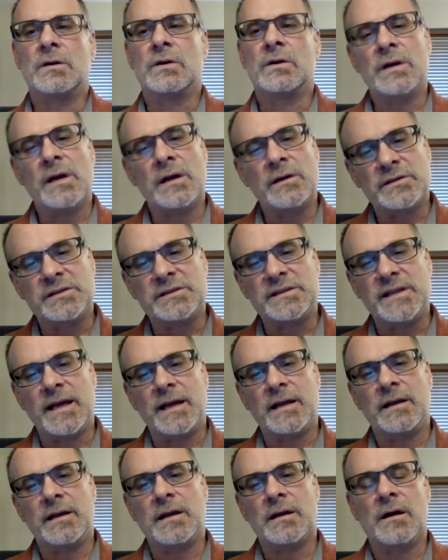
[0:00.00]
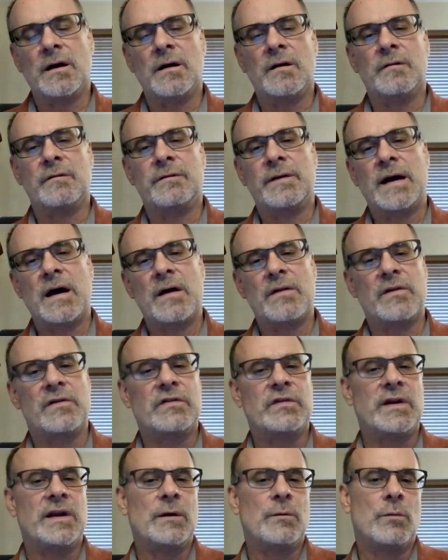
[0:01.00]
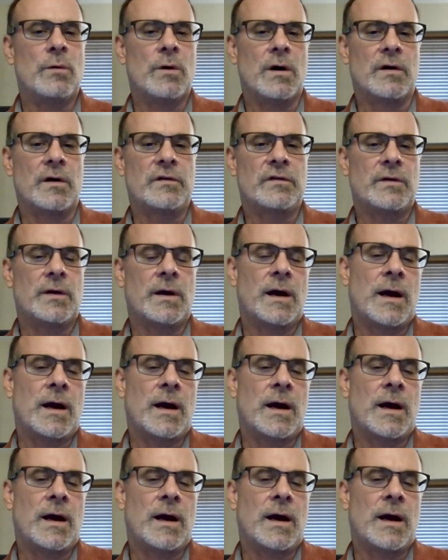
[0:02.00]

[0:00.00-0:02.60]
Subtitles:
good understanding of how the city works.